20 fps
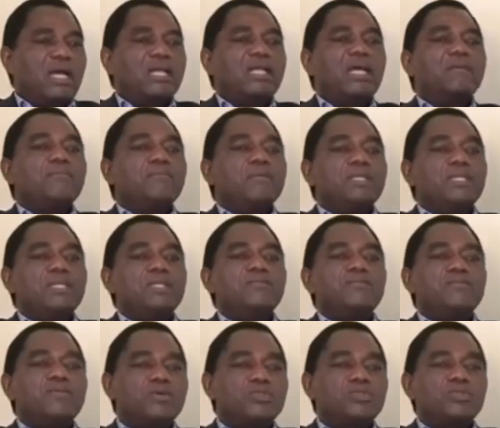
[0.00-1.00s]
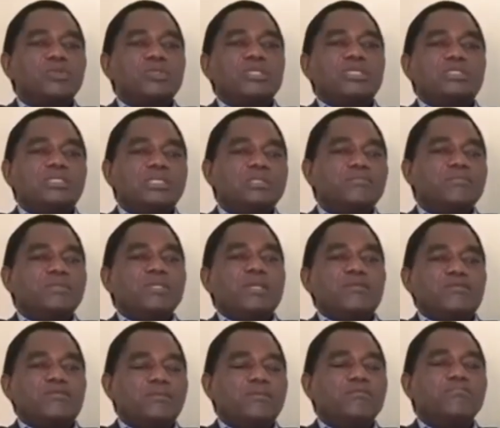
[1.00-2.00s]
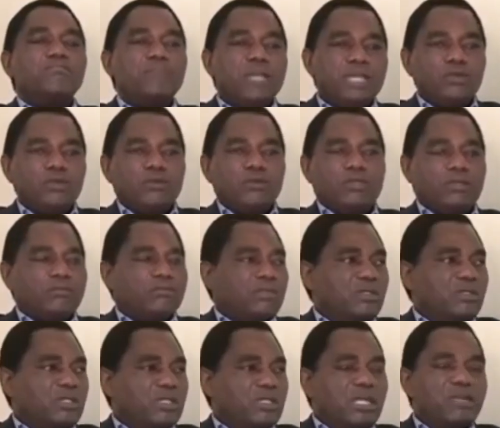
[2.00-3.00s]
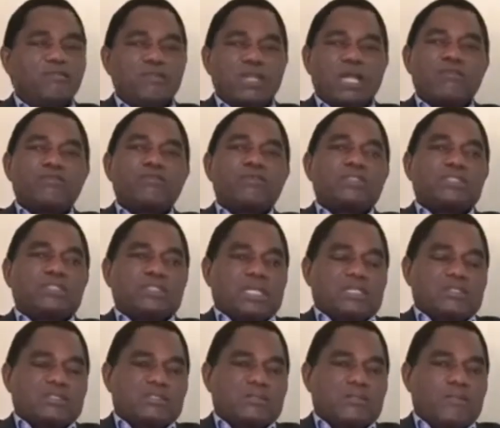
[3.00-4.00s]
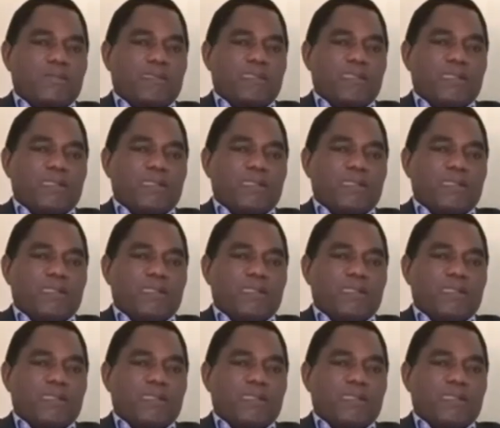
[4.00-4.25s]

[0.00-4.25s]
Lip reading: And I believe those colleagues in PF, many of them have love for this country.